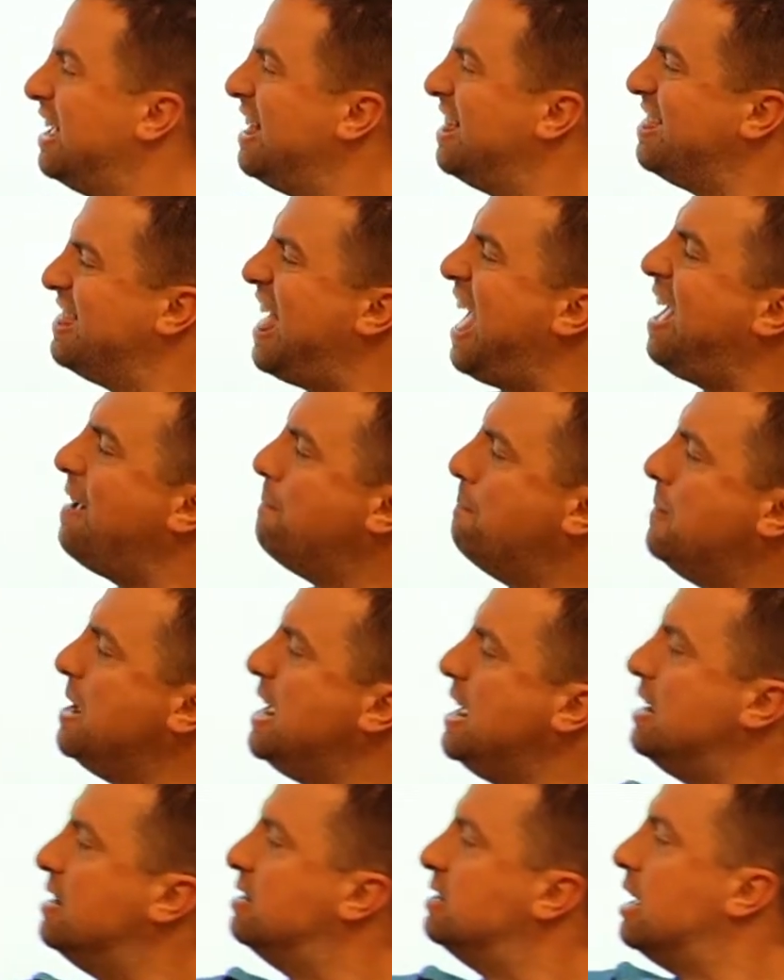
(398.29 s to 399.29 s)
That
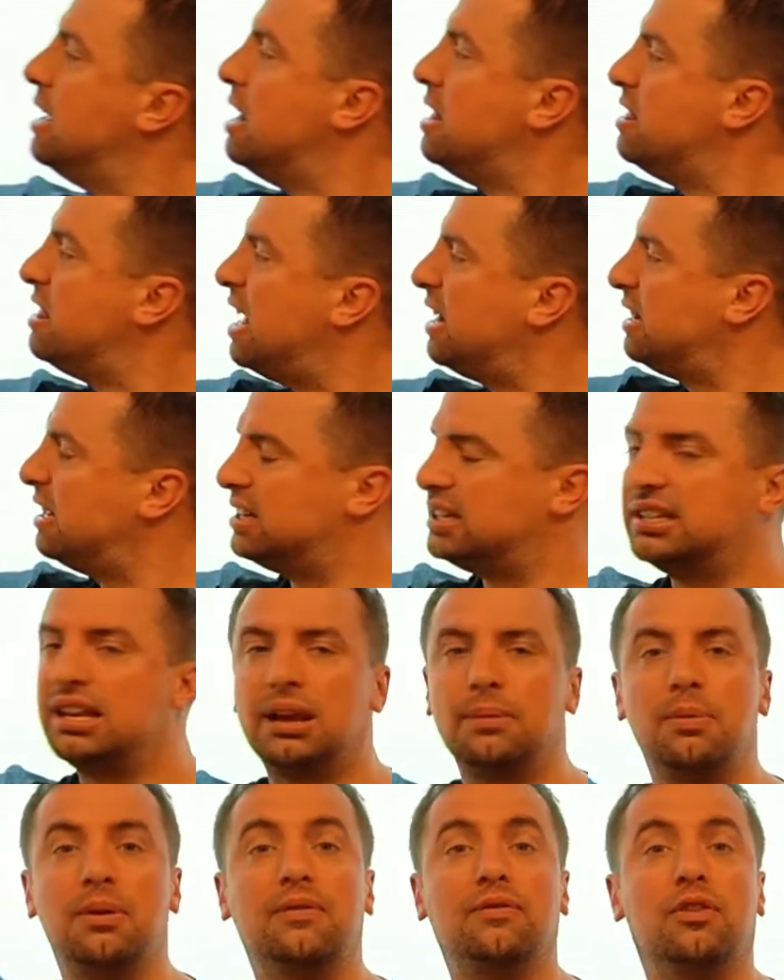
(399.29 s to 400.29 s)
means that the
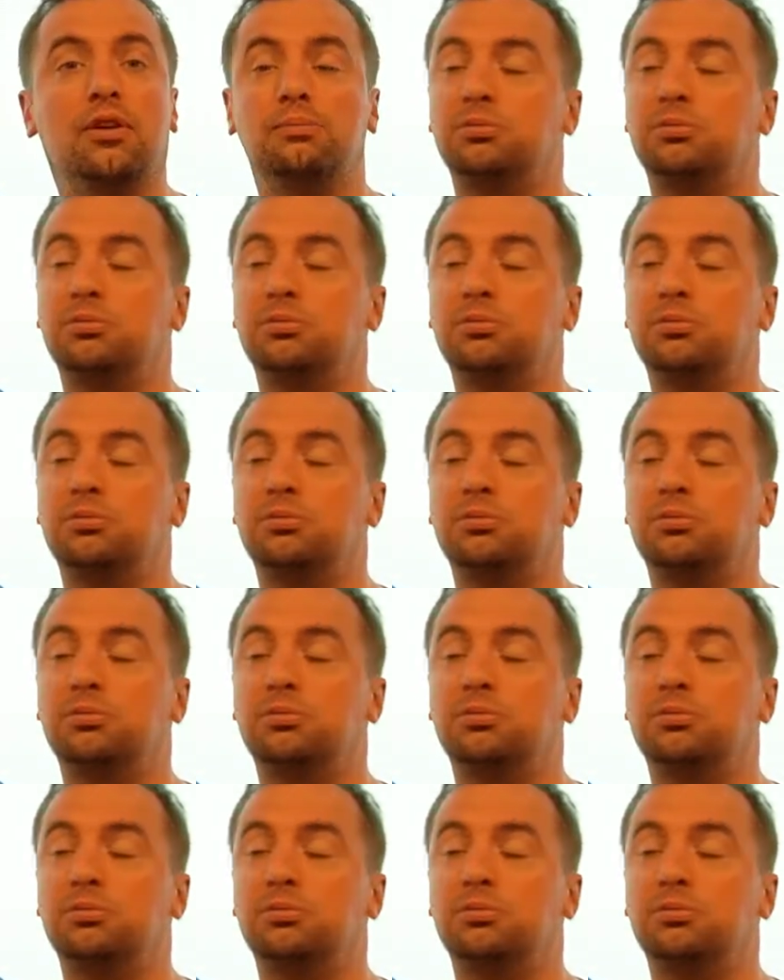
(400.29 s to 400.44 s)
segment from